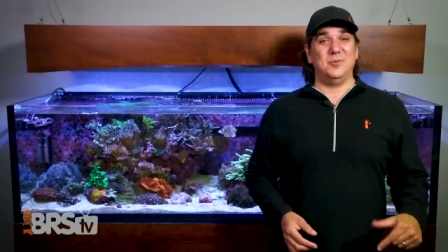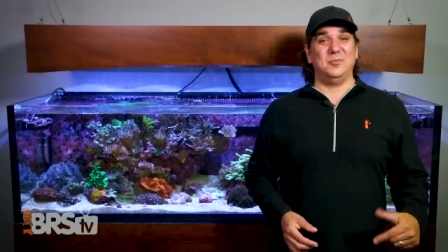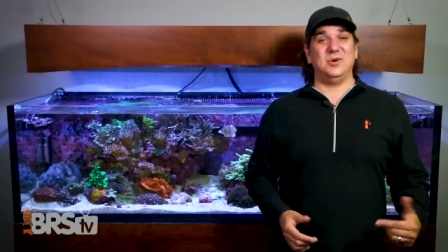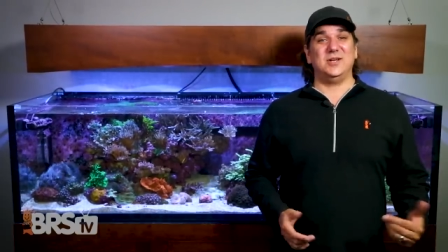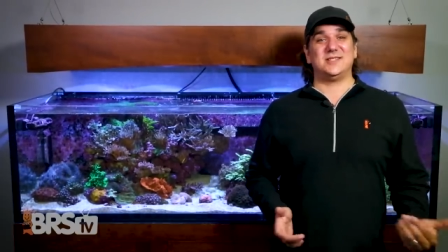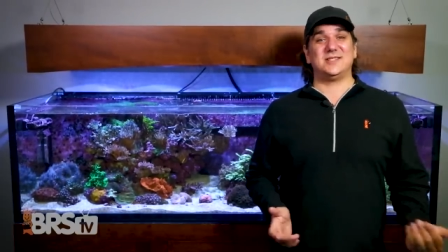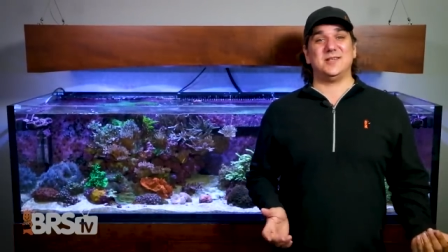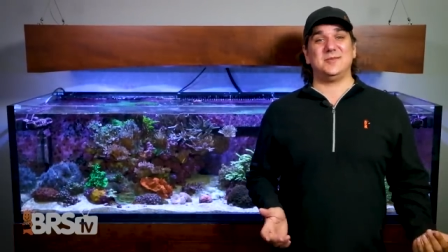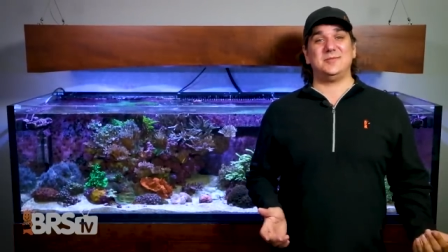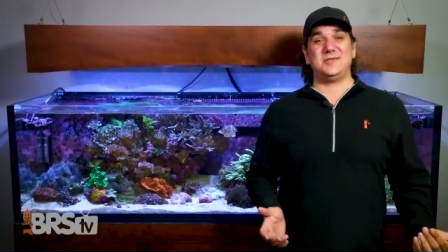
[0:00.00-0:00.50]

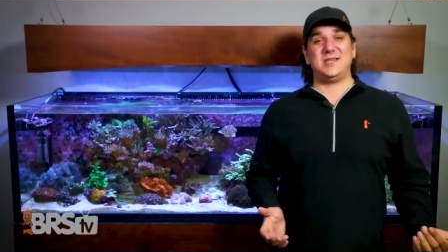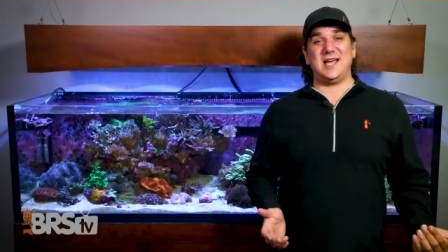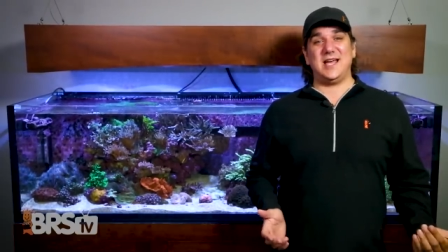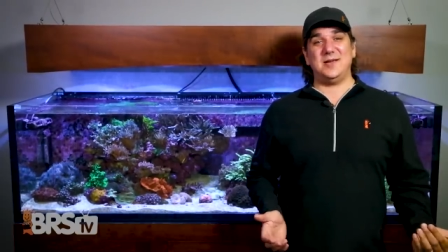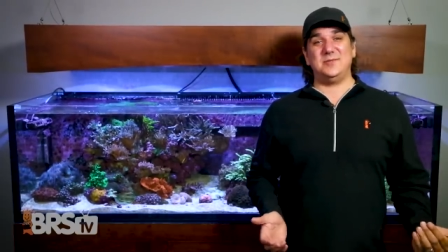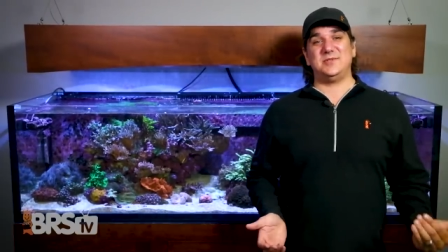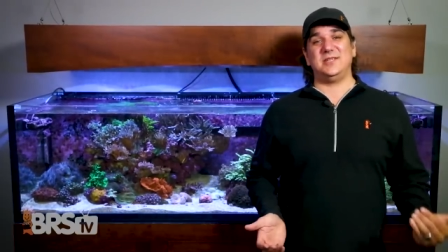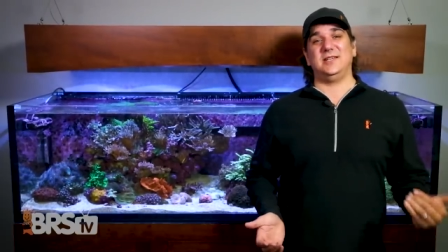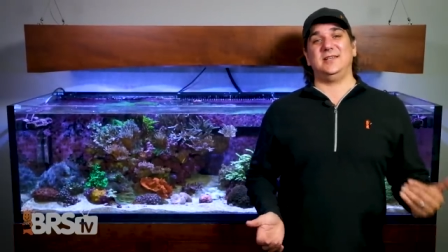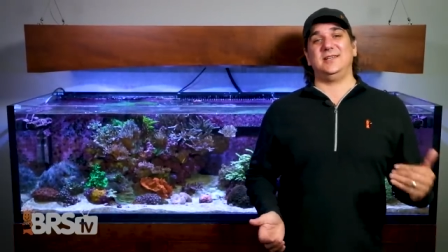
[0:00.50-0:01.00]
but
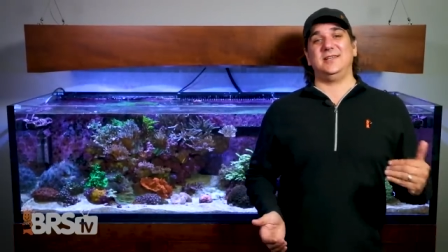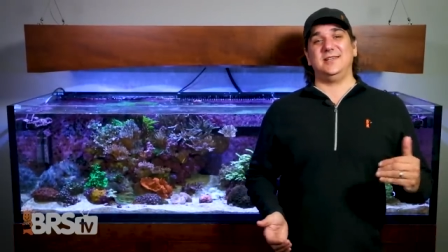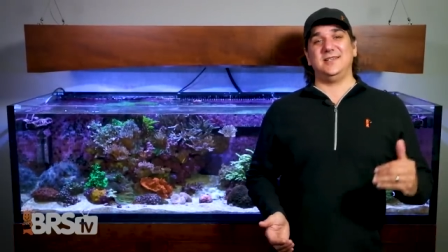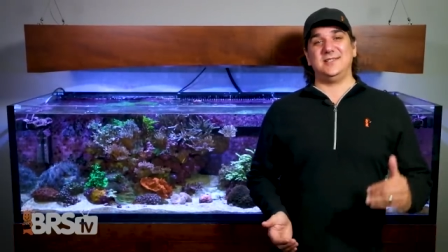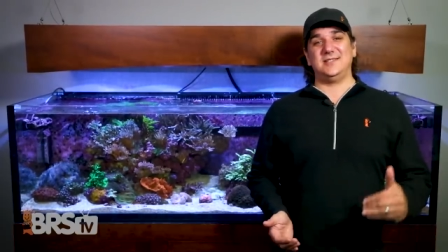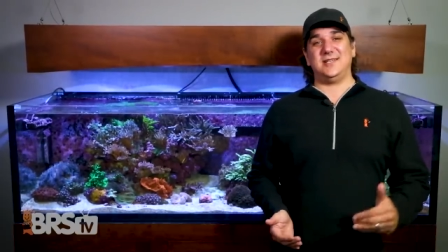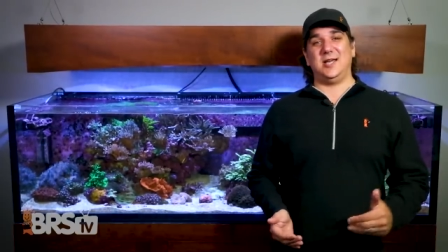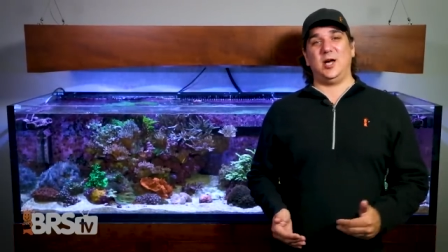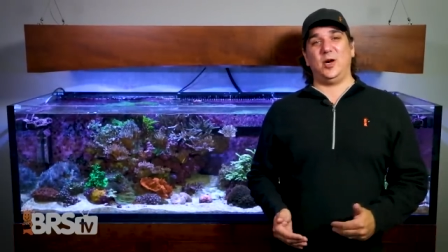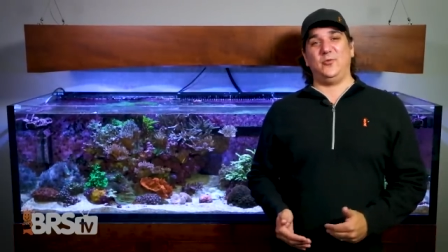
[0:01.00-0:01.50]
sometimes it
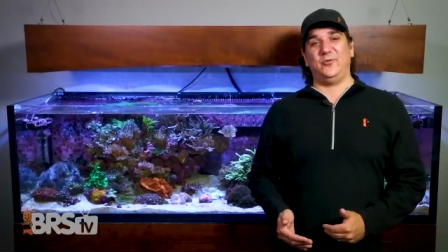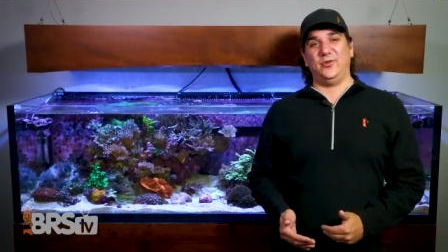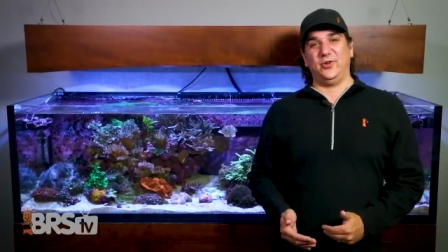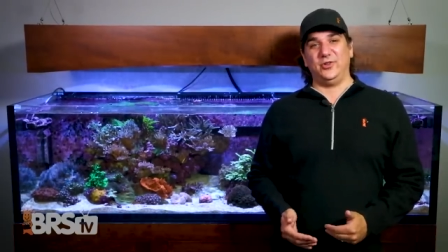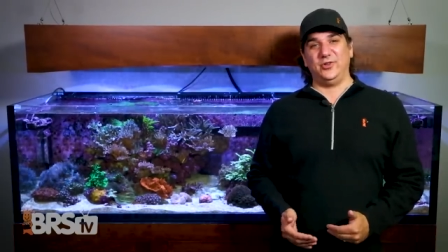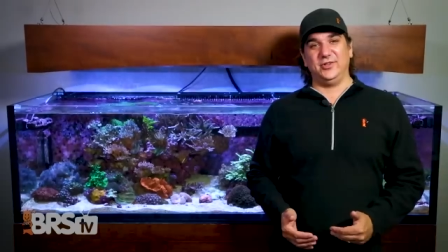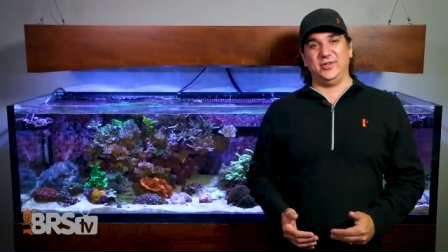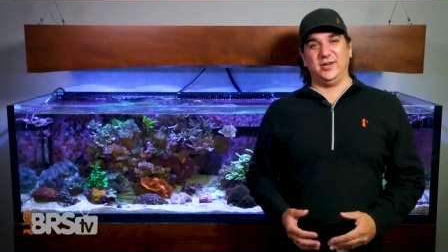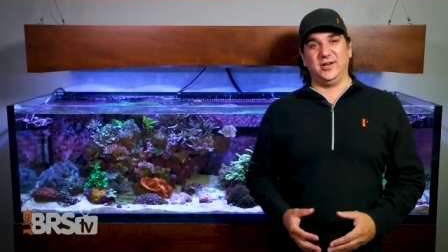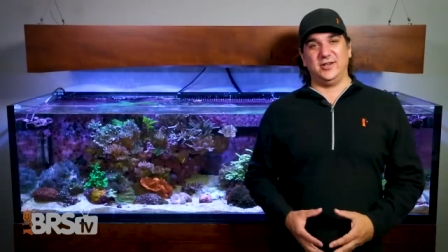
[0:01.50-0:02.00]
is
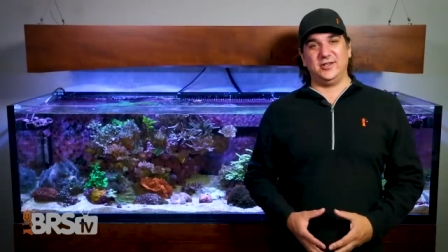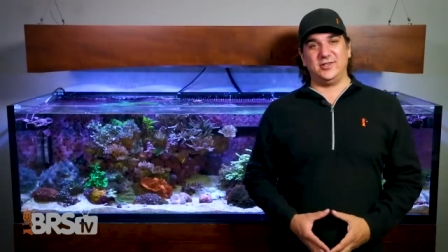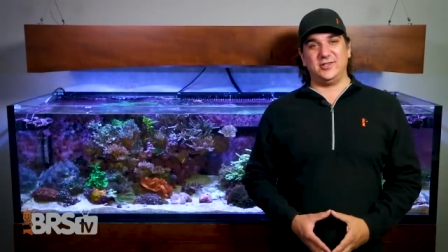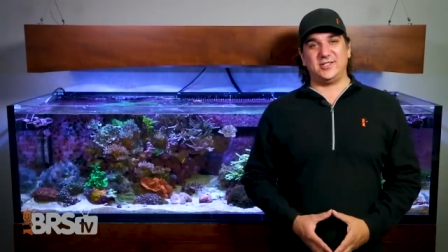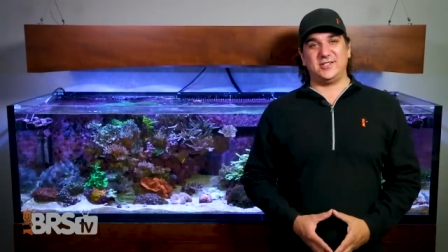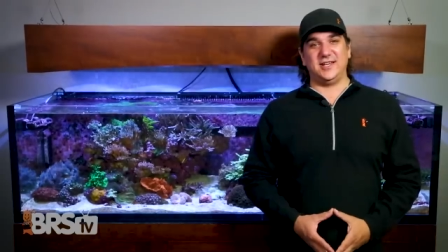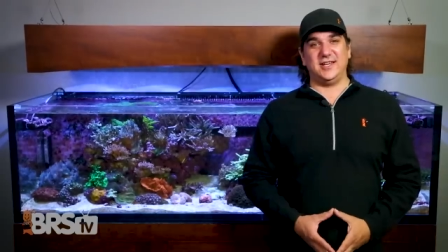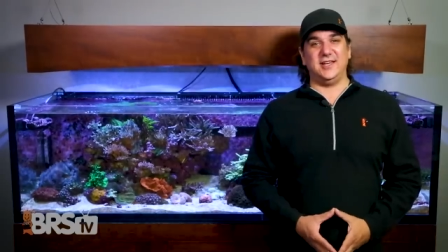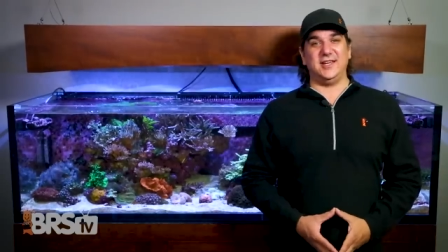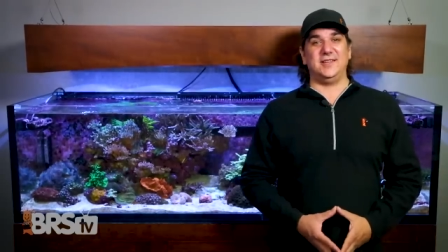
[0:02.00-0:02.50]
helpful to
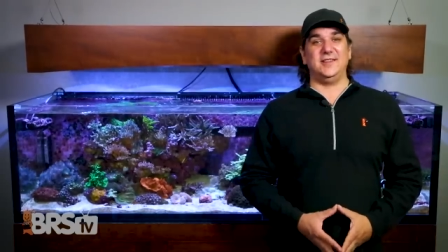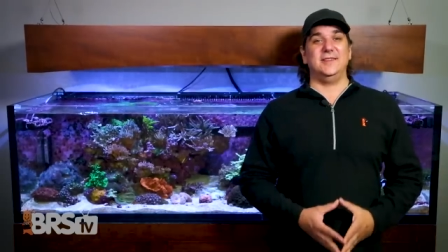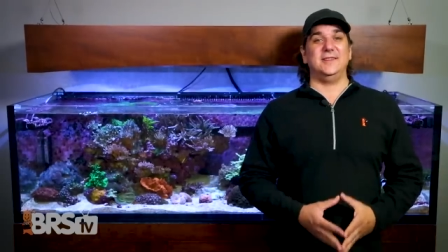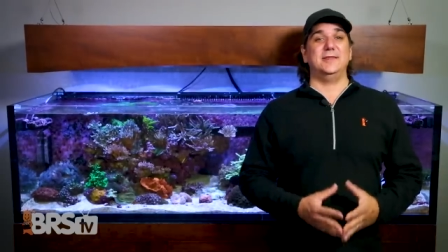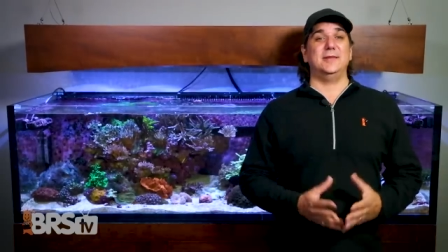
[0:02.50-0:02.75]
understand